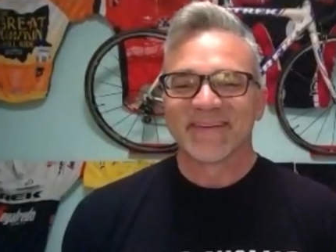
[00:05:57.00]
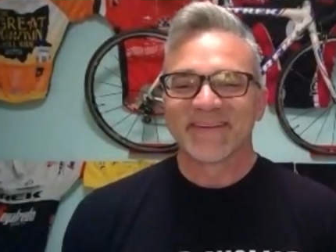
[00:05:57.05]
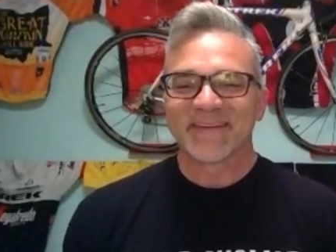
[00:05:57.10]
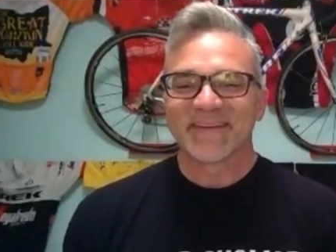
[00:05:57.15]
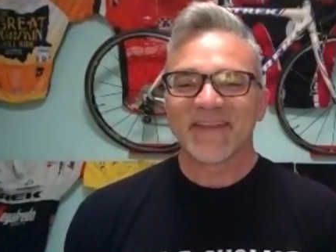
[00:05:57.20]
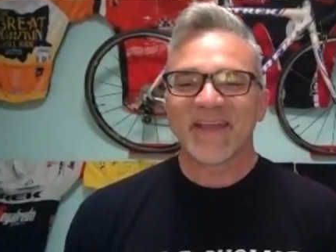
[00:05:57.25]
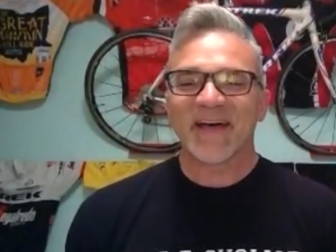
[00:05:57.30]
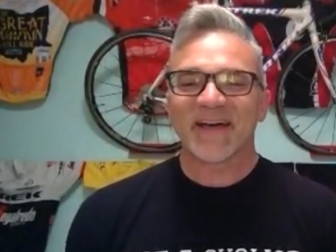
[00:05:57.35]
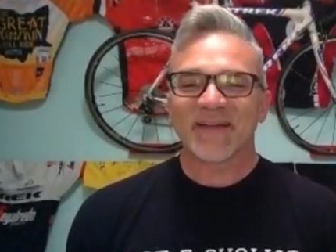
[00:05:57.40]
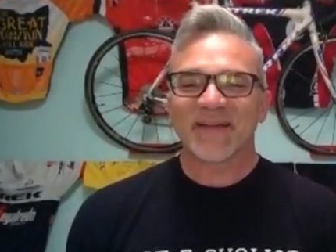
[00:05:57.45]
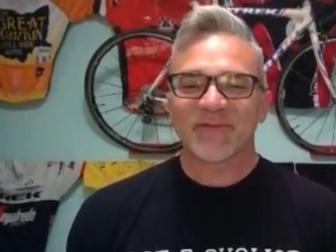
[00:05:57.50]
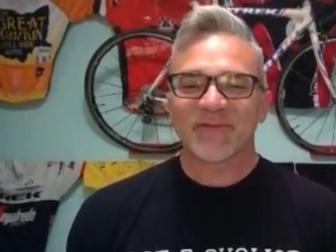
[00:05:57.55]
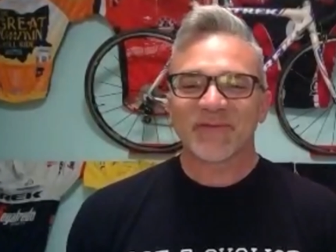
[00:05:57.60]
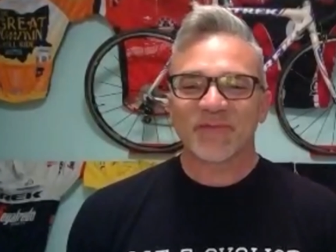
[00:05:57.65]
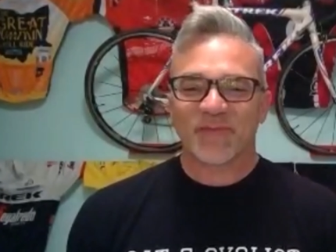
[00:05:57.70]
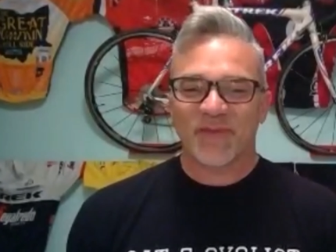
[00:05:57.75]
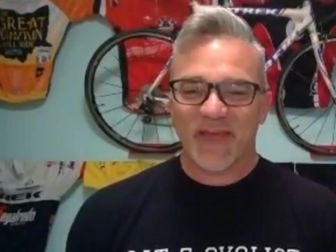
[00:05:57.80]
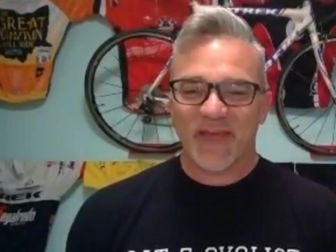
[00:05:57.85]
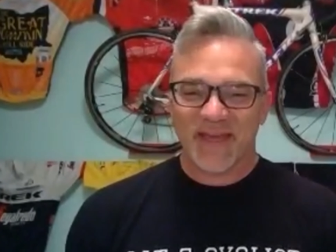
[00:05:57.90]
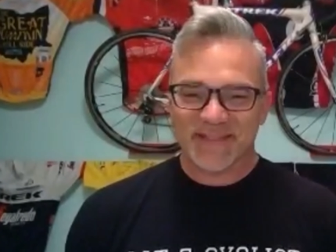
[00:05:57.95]
Not
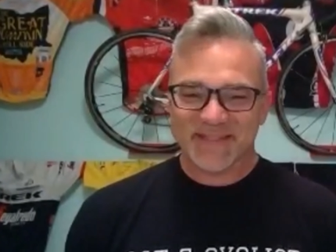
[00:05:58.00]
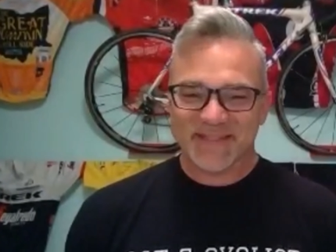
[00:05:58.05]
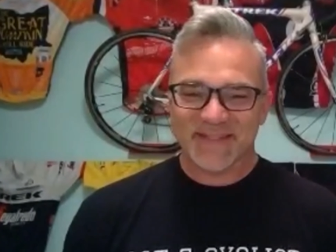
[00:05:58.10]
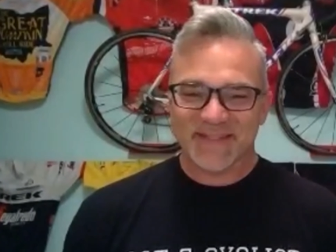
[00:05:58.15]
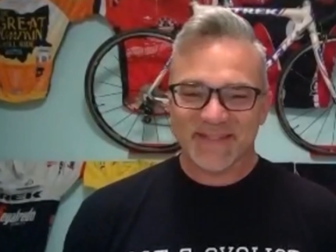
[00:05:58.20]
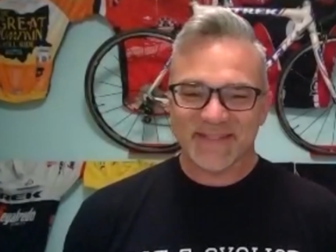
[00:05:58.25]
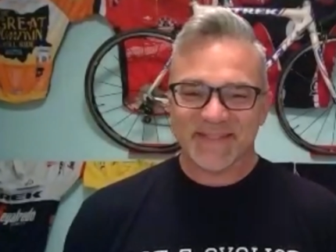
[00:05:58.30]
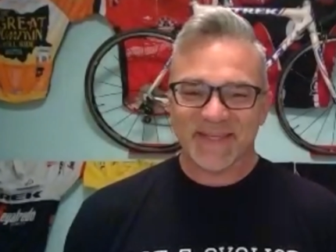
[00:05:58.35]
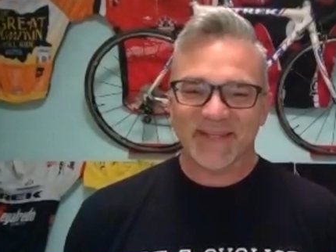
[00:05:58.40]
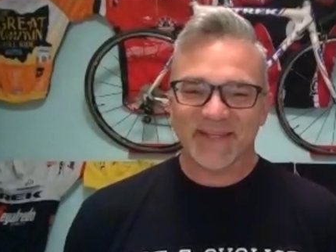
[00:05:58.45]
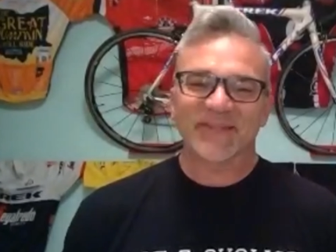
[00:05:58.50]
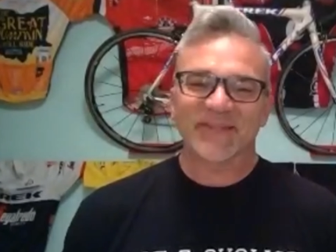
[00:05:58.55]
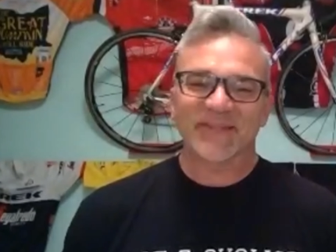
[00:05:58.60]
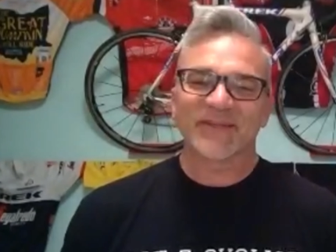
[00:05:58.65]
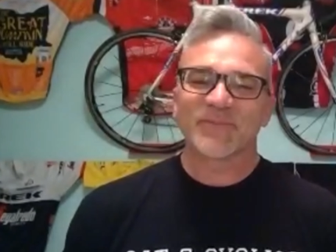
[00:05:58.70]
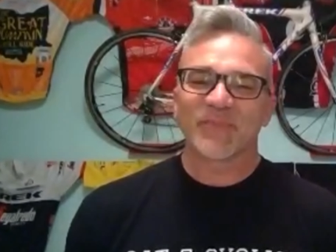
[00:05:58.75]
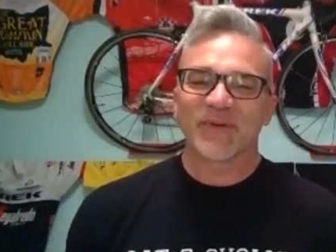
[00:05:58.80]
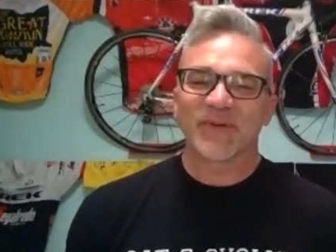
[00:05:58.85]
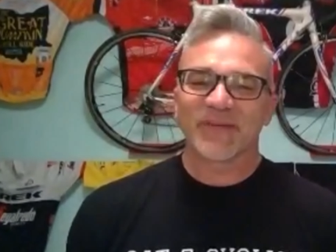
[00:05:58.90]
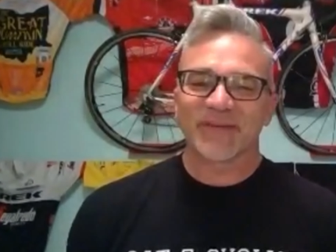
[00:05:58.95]
fast in
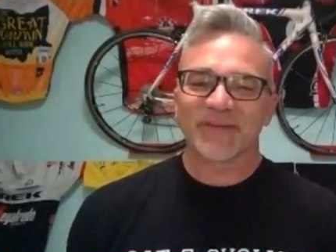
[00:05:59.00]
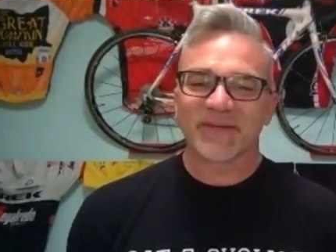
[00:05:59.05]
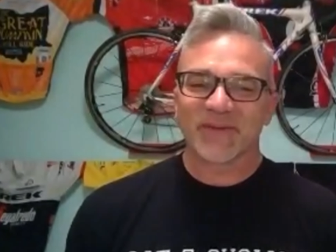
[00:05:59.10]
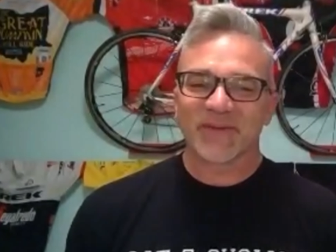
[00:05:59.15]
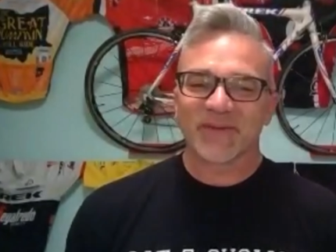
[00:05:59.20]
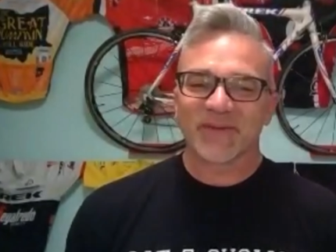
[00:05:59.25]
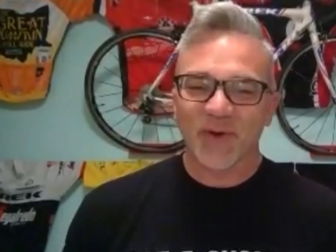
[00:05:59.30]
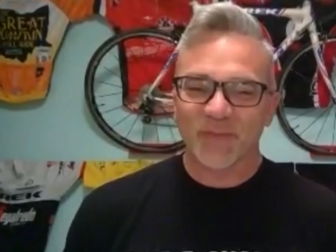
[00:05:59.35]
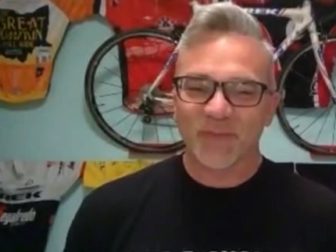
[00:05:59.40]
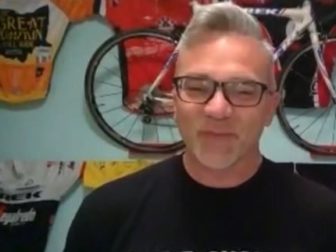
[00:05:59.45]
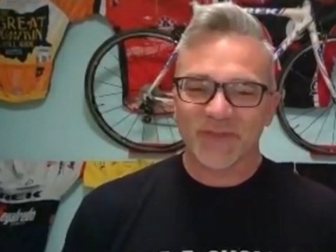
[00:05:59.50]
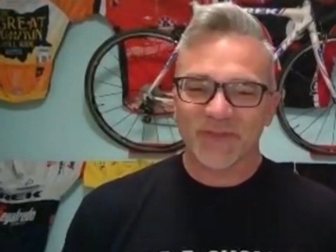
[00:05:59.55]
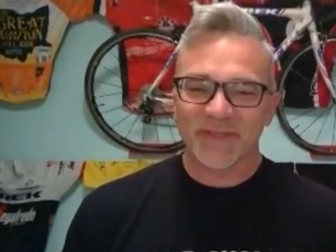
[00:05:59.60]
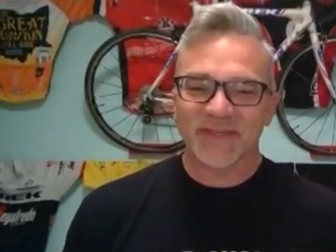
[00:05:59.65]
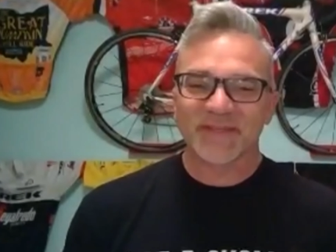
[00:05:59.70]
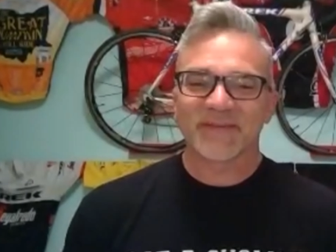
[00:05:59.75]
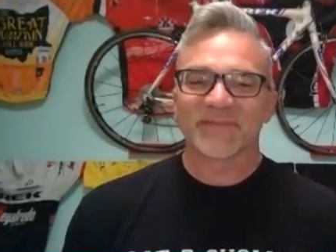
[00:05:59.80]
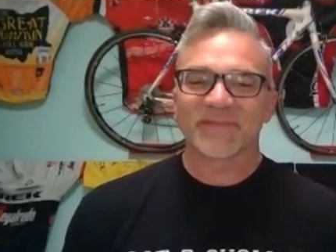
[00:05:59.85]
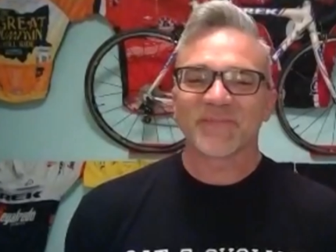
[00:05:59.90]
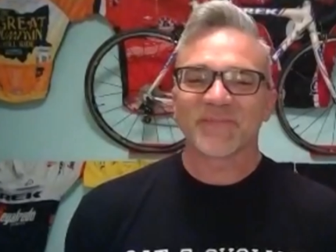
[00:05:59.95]
cycling, but
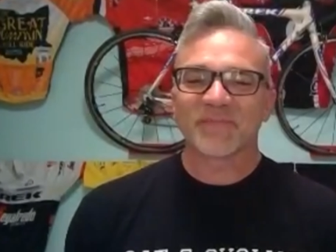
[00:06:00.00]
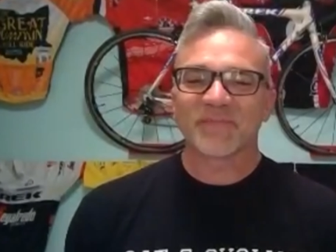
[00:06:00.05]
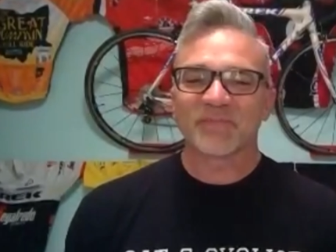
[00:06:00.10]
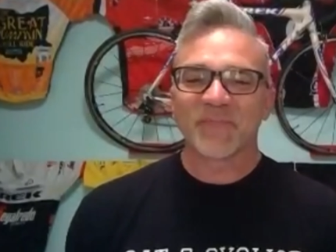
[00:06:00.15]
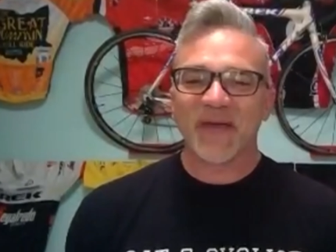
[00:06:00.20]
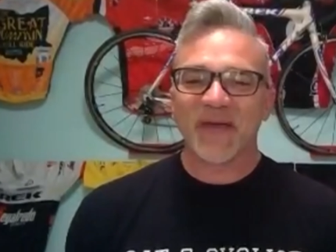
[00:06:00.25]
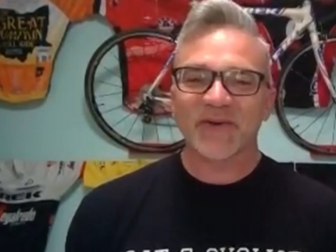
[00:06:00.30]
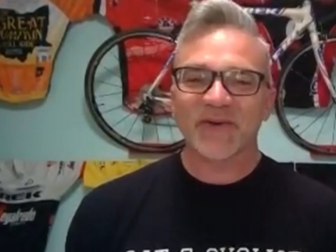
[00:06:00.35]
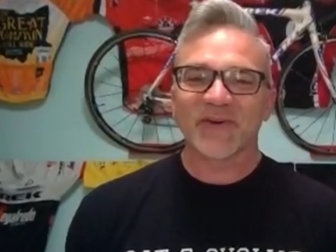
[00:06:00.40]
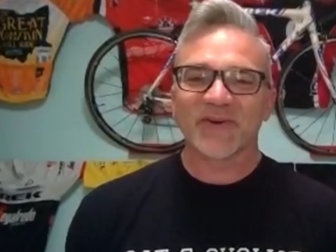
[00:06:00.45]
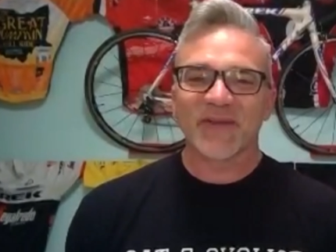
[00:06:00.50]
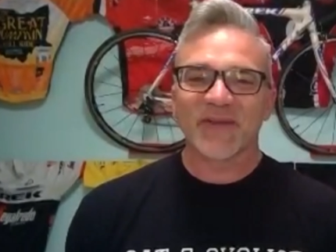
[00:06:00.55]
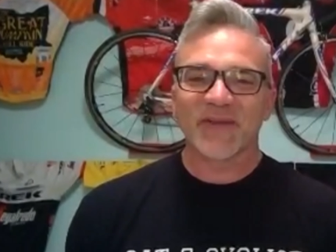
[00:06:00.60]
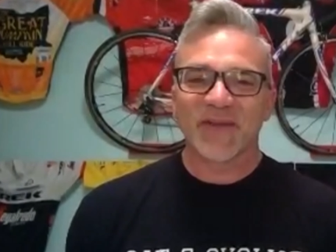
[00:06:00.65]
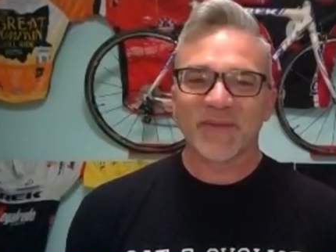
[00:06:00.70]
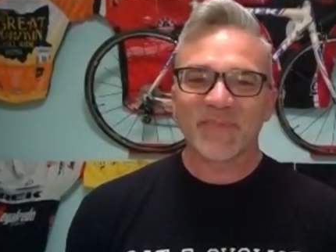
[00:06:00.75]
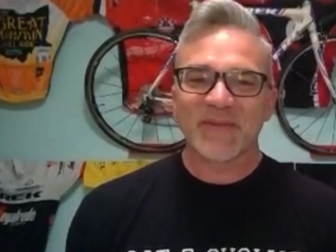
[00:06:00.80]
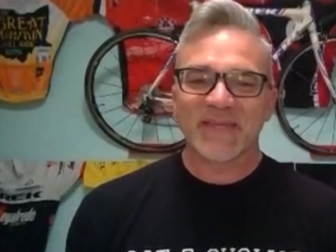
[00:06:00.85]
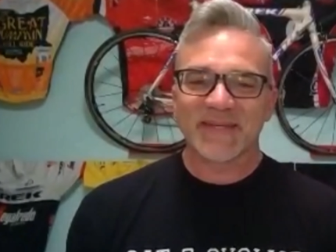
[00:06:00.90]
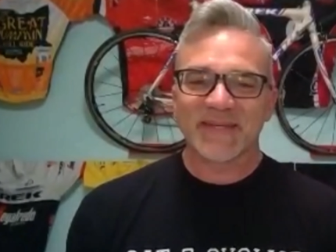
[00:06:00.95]
hopefully better at being